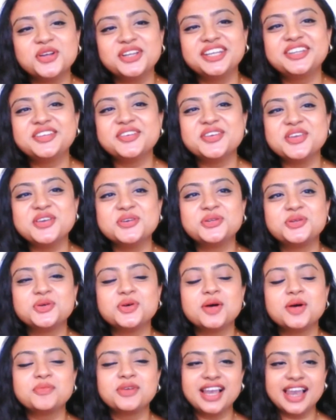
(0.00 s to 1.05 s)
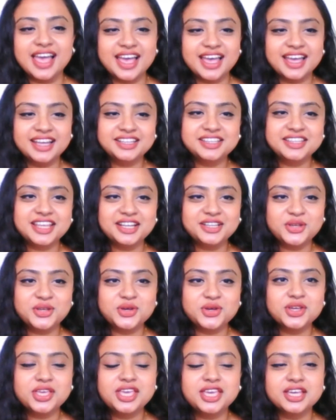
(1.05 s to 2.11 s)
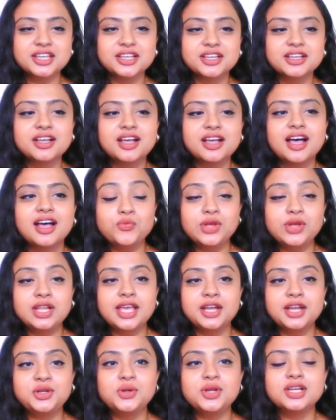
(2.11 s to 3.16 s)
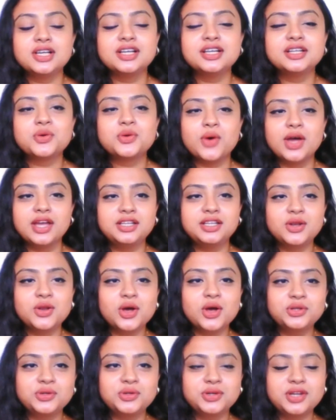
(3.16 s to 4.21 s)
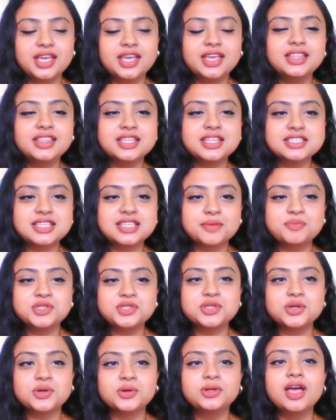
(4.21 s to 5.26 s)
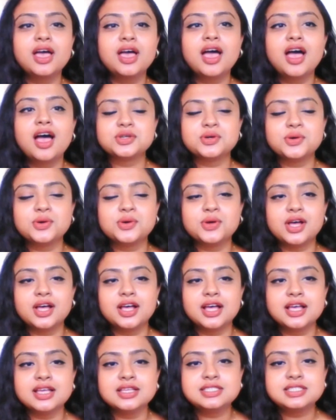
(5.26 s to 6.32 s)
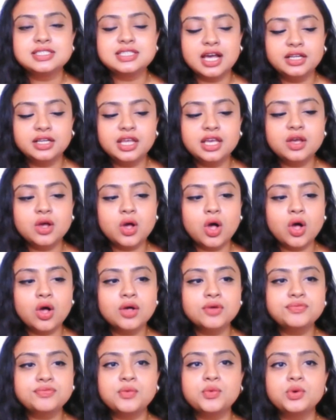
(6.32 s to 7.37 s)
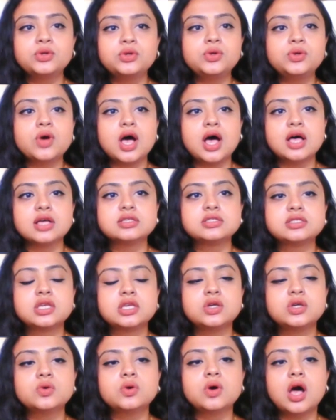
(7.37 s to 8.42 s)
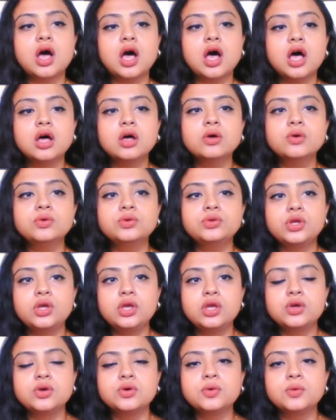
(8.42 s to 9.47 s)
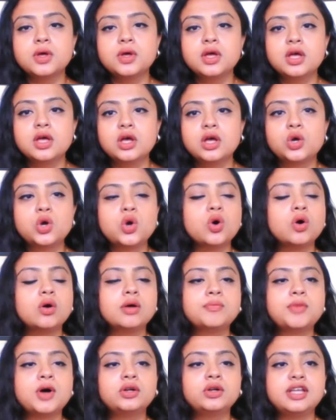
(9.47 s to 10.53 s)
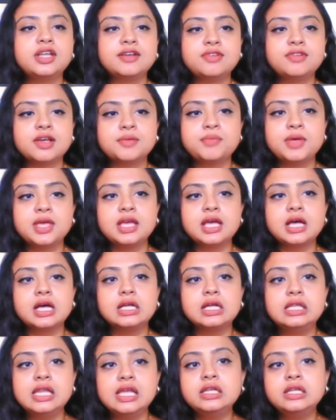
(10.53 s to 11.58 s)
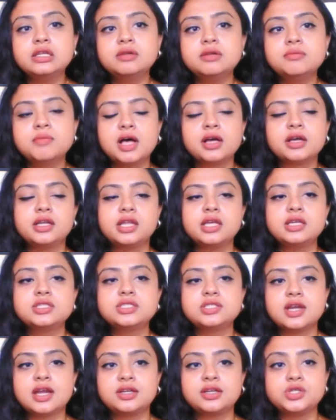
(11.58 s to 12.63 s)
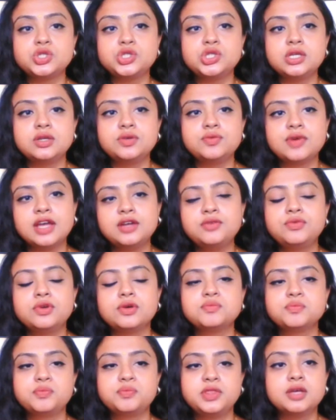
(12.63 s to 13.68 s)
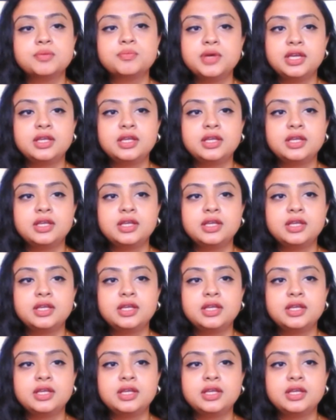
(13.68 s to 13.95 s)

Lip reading: morning to you too. I'm glad that you're here. Hope we'll get to learn quite a lot today in this episode. Starting off, I wanted to ask you, how do you go about developing a LinkedIn marketing strategy right from the